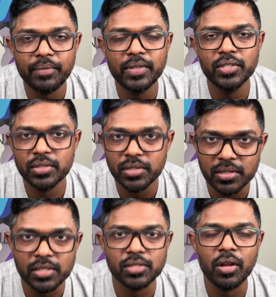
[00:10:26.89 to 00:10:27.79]
We just
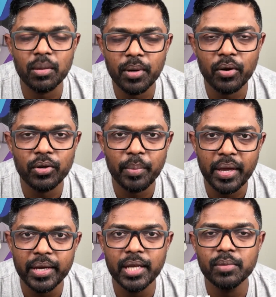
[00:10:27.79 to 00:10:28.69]
discussed all about
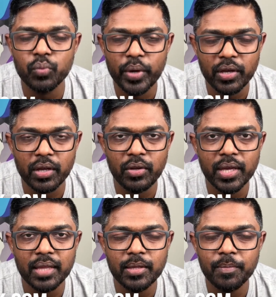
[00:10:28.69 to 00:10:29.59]
domain names. Where can you
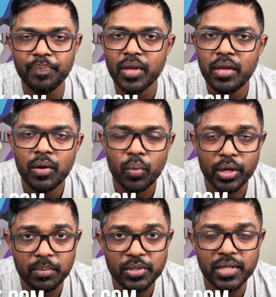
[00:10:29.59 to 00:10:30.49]
get them? What are the
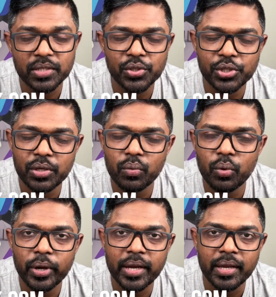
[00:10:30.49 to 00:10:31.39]
mistakes you should
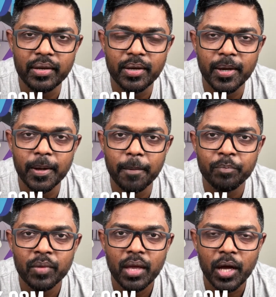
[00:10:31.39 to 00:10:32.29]
avoid? And
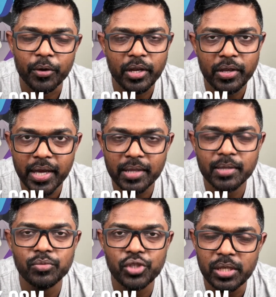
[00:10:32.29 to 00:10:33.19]
how can you get
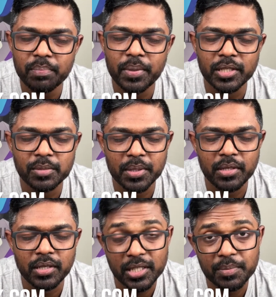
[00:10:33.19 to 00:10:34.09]
them cheap and
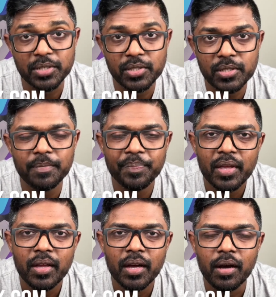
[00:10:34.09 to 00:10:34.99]
inexpensive?
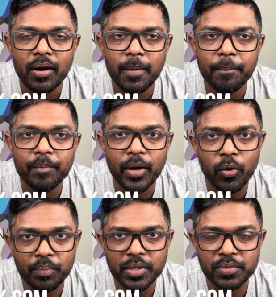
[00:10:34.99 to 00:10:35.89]
I
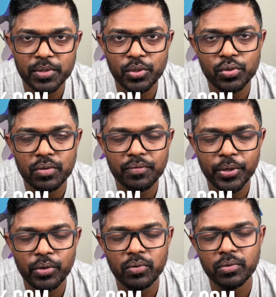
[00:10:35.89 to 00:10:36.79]
hope this was useful for you.